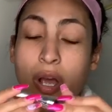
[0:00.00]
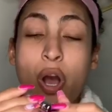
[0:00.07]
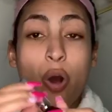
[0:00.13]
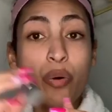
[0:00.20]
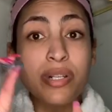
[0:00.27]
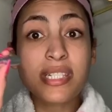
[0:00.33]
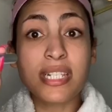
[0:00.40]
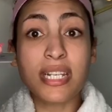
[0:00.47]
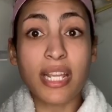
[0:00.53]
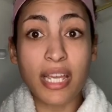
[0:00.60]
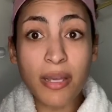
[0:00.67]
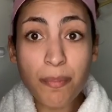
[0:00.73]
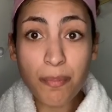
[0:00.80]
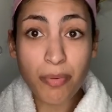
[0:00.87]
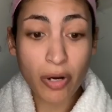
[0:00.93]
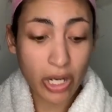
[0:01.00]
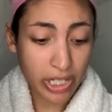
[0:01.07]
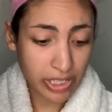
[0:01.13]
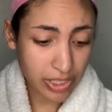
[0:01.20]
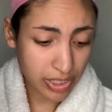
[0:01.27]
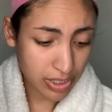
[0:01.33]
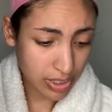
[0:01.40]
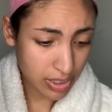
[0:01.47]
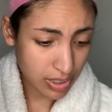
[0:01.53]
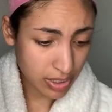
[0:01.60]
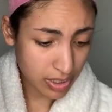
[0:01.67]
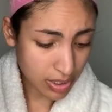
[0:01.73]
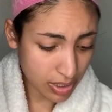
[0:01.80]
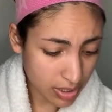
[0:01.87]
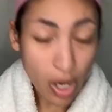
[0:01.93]
Oh, it's an It brush.
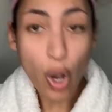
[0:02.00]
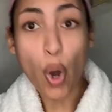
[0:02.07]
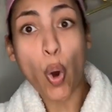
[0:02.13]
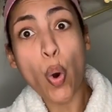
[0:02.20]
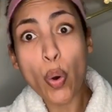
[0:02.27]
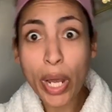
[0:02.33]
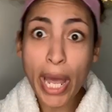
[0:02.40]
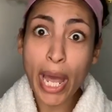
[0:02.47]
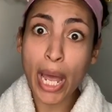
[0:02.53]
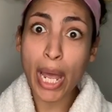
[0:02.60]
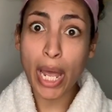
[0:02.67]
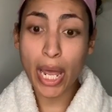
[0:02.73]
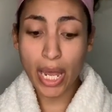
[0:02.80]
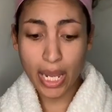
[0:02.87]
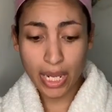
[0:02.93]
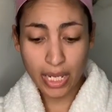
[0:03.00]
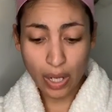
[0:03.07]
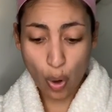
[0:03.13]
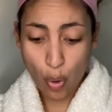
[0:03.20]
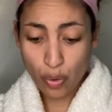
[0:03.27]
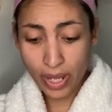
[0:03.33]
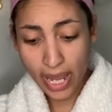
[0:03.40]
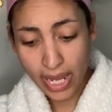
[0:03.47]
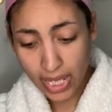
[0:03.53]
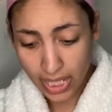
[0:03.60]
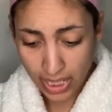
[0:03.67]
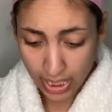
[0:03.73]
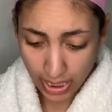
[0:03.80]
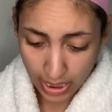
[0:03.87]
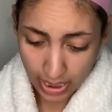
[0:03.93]
Okay,
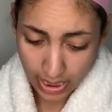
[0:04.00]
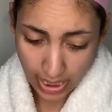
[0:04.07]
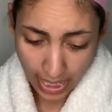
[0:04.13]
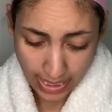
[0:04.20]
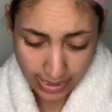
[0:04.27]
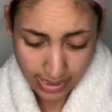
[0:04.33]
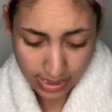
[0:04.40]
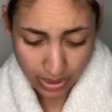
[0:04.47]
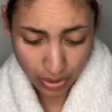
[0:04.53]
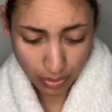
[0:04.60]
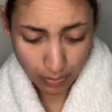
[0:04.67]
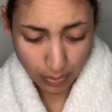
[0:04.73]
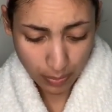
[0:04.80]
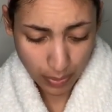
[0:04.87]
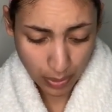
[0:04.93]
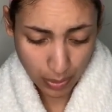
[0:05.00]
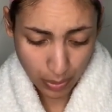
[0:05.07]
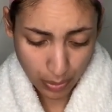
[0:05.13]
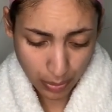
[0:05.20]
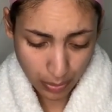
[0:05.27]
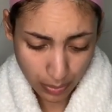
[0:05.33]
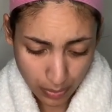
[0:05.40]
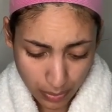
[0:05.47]
It, I see you, boo-boo.